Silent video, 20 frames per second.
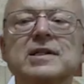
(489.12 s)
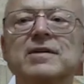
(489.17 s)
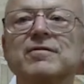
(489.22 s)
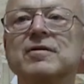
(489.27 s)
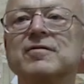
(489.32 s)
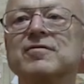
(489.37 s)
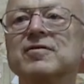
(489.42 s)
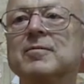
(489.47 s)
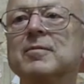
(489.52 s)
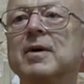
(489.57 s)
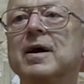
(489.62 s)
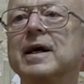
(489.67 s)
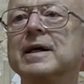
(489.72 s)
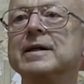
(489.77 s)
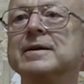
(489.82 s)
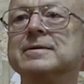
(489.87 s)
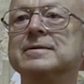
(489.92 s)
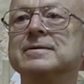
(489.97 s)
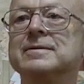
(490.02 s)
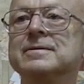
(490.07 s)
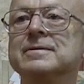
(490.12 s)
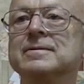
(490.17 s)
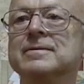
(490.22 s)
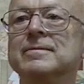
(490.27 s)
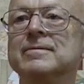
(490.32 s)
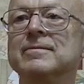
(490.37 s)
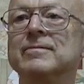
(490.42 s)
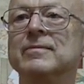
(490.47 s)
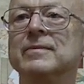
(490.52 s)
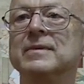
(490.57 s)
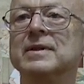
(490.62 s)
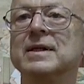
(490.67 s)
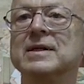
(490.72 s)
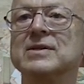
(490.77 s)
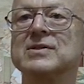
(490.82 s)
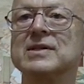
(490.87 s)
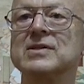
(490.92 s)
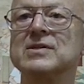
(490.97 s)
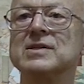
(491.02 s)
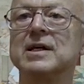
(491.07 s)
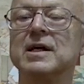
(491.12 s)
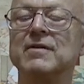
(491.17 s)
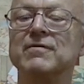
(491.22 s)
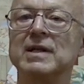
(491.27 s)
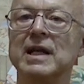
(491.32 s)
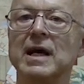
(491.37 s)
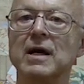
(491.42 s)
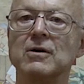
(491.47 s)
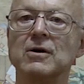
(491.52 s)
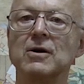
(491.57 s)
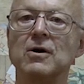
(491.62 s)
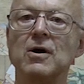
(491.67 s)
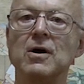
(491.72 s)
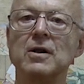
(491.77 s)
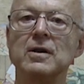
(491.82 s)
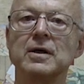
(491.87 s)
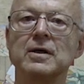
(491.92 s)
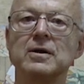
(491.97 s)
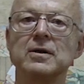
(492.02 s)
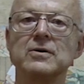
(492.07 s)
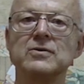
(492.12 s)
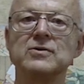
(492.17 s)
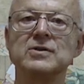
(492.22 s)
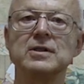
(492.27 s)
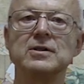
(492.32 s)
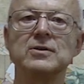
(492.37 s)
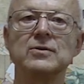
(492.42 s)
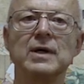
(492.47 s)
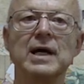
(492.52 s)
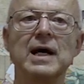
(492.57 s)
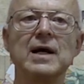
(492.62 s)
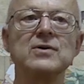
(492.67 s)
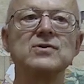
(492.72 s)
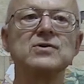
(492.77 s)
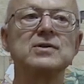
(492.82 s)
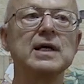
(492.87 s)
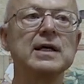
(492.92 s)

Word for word: different from mine. As I say, if an alcoholic goes into a house,